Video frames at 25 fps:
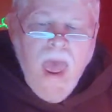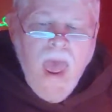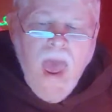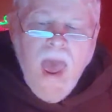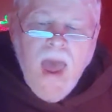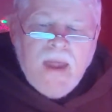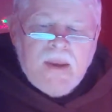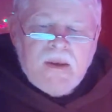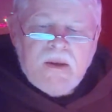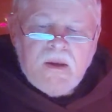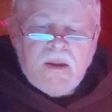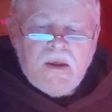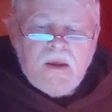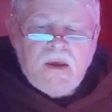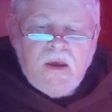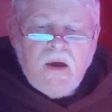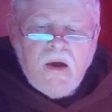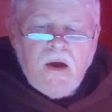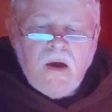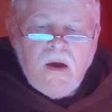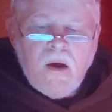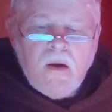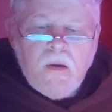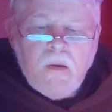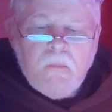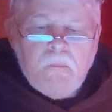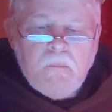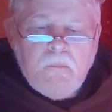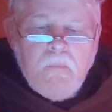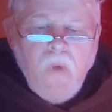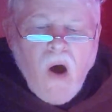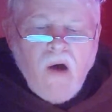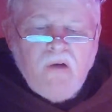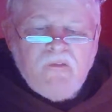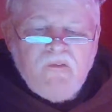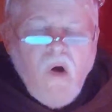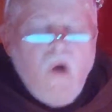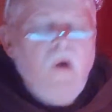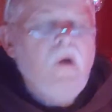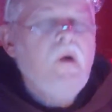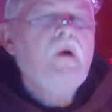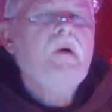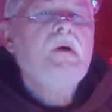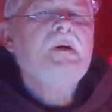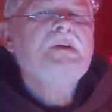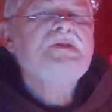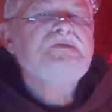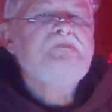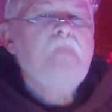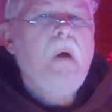And uh, of,
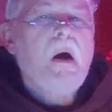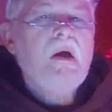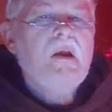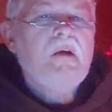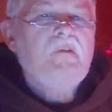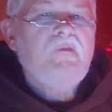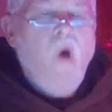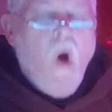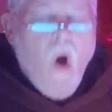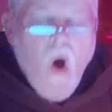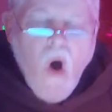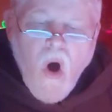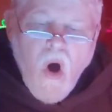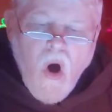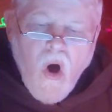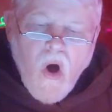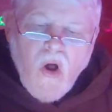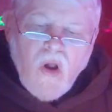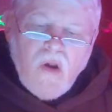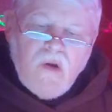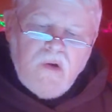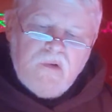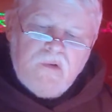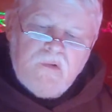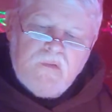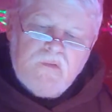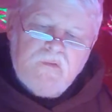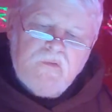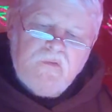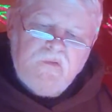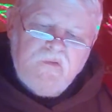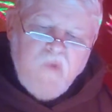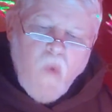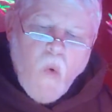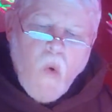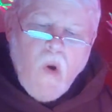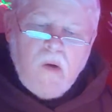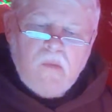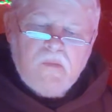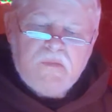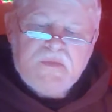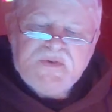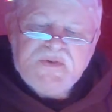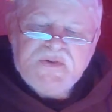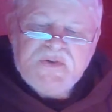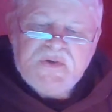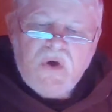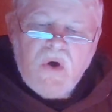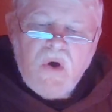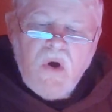in spite of all forms